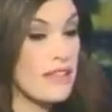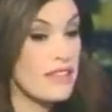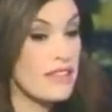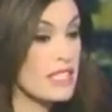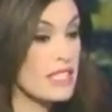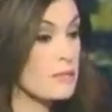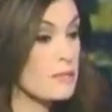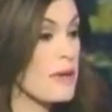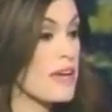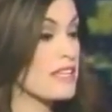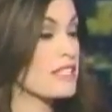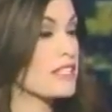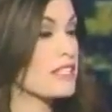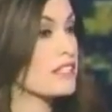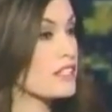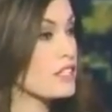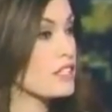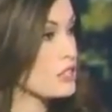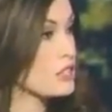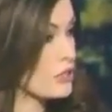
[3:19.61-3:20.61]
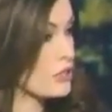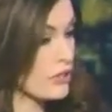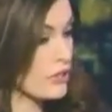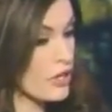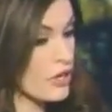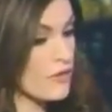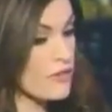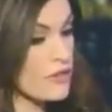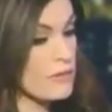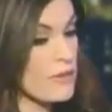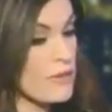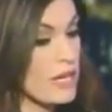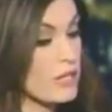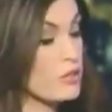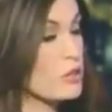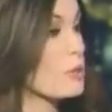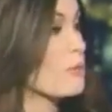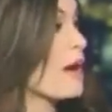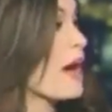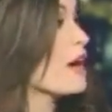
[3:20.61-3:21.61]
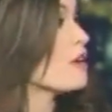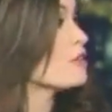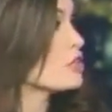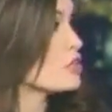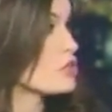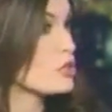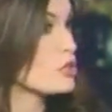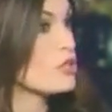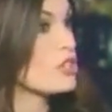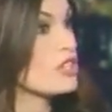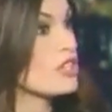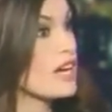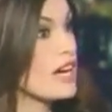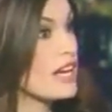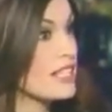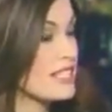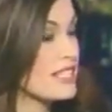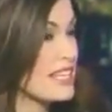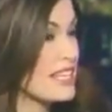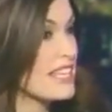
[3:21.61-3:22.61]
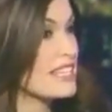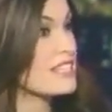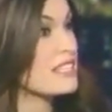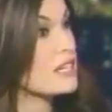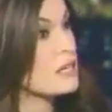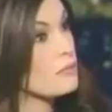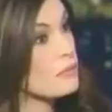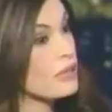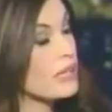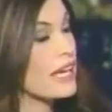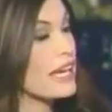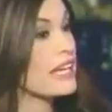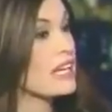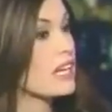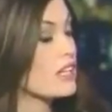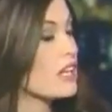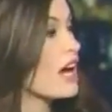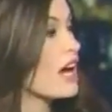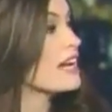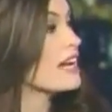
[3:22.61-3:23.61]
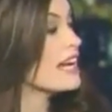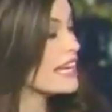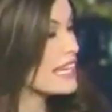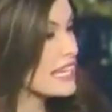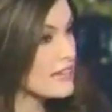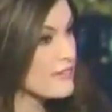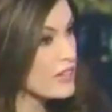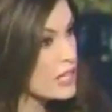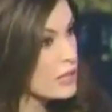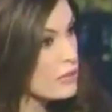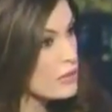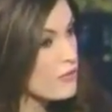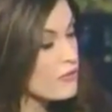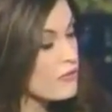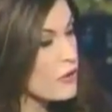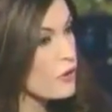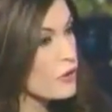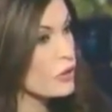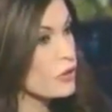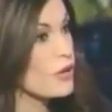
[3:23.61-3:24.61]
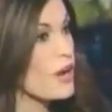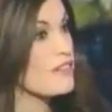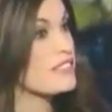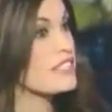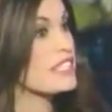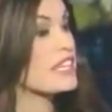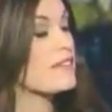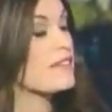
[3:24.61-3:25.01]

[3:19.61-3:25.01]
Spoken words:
This is basically turning over the manuscript, how to sue the United States and complain a lot, giving them the photographs,